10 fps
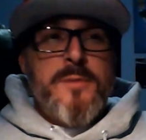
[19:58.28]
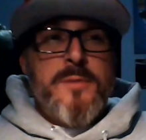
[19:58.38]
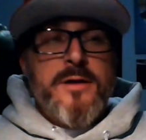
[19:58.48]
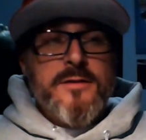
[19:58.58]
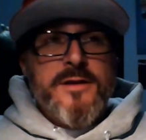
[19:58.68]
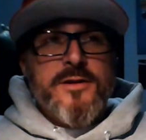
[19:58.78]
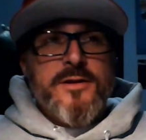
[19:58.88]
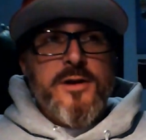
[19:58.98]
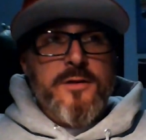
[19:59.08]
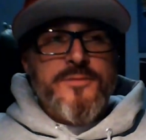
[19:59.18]
So
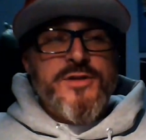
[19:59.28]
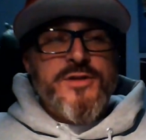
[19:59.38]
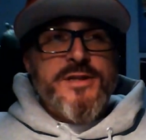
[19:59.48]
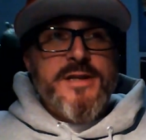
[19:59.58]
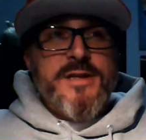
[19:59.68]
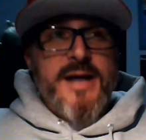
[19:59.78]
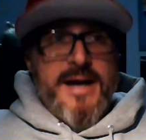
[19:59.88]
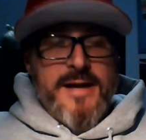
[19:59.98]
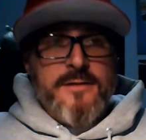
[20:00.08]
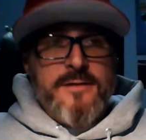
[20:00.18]
apparently the Golf
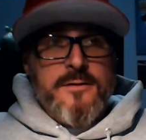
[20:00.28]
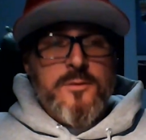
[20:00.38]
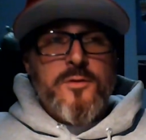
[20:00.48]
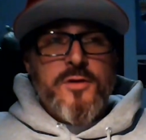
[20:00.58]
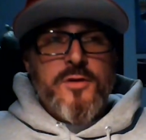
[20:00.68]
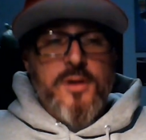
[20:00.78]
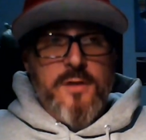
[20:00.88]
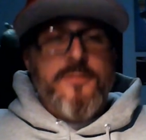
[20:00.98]
GTI or